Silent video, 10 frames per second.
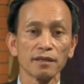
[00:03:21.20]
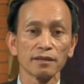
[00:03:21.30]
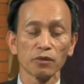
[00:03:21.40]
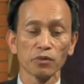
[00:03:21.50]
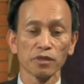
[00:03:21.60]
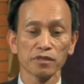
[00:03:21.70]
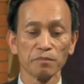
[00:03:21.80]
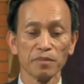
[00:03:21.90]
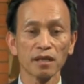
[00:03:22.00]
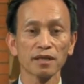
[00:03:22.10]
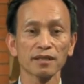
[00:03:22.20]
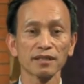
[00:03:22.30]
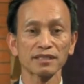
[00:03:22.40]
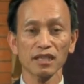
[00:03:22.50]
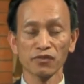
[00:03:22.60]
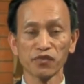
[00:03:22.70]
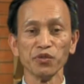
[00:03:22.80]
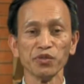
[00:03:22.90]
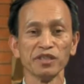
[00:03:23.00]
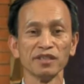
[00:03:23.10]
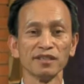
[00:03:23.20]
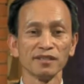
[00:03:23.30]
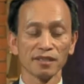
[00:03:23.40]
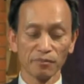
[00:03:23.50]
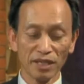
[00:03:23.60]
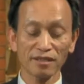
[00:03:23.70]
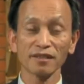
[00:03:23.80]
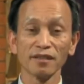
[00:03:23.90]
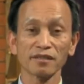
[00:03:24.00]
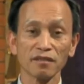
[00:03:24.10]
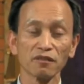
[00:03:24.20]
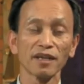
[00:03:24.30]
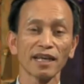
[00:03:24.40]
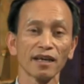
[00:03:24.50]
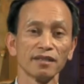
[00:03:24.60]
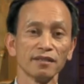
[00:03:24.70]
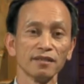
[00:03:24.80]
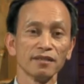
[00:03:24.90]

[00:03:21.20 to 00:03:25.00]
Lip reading: there was a big typhoon, basically it's a hurricane,